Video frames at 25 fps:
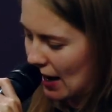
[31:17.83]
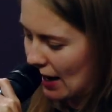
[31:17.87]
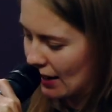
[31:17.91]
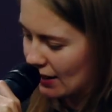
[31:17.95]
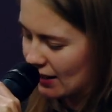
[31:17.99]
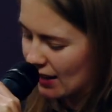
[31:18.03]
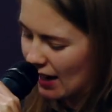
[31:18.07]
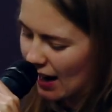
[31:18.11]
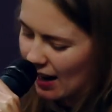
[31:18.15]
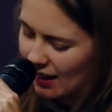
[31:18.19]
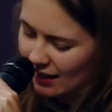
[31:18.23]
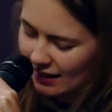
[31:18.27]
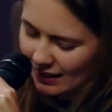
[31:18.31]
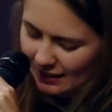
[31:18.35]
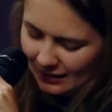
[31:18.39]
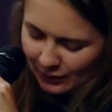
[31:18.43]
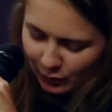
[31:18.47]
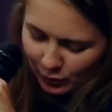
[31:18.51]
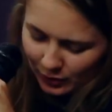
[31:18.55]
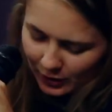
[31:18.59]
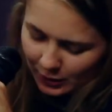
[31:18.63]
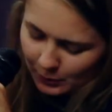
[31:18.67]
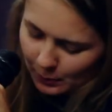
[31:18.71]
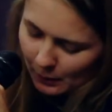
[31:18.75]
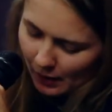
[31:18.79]
uh, we can
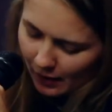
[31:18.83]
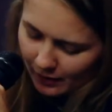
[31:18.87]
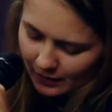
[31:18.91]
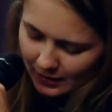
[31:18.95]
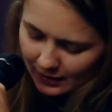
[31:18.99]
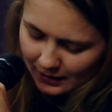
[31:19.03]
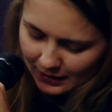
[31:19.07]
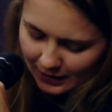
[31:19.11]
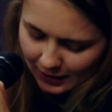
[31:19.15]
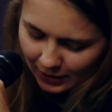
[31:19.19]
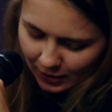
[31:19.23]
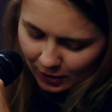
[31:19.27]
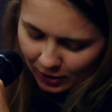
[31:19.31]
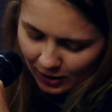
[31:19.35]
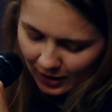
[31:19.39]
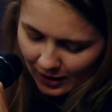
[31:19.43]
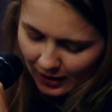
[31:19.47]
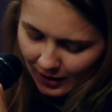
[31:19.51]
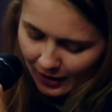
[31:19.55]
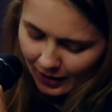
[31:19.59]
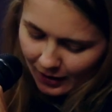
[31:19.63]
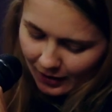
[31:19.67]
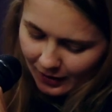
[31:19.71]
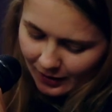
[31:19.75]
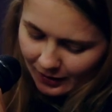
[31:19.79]
use different
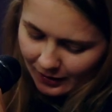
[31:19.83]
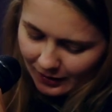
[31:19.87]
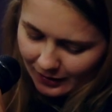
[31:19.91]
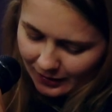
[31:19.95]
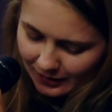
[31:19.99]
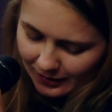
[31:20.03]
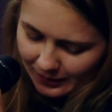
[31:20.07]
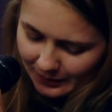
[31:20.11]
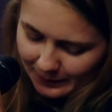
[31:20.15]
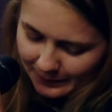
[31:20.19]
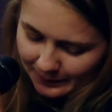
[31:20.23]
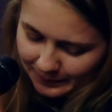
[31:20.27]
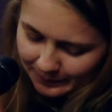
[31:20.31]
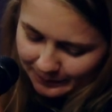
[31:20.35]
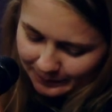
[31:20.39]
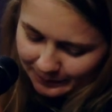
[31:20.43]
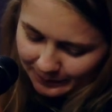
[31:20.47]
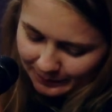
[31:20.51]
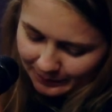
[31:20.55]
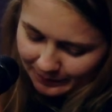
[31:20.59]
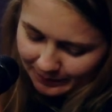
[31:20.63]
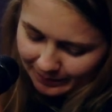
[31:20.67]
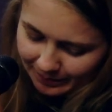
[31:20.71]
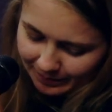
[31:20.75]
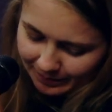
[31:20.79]
names. It
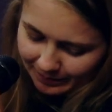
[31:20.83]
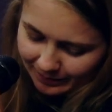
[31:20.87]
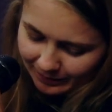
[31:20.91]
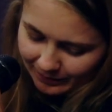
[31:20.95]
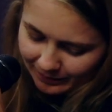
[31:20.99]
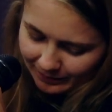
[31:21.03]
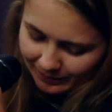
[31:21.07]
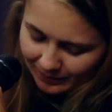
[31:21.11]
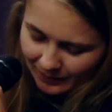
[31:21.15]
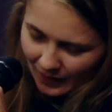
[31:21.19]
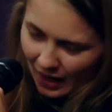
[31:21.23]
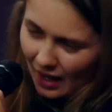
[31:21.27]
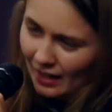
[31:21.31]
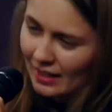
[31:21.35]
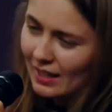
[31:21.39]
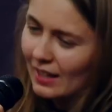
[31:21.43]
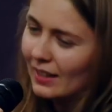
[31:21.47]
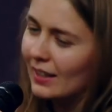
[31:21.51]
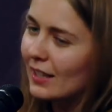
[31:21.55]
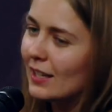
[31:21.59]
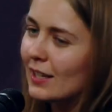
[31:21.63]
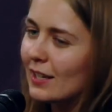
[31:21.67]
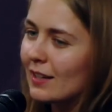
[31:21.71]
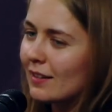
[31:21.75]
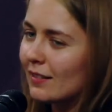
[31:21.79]
might make sense,
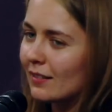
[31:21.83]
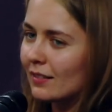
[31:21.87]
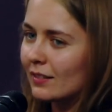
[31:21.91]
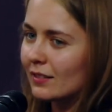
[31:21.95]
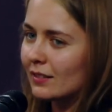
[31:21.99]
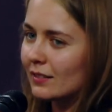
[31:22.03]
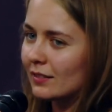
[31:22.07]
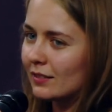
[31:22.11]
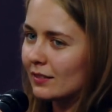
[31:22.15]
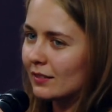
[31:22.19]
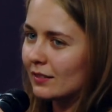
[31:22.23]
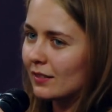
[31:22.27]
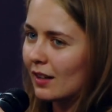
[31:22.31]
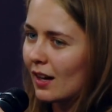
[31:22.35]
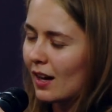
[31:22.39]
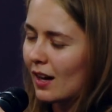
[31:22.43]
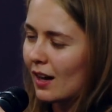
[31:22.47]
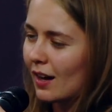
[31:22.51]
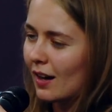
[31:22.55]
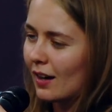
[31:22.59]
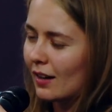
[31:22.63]
but um,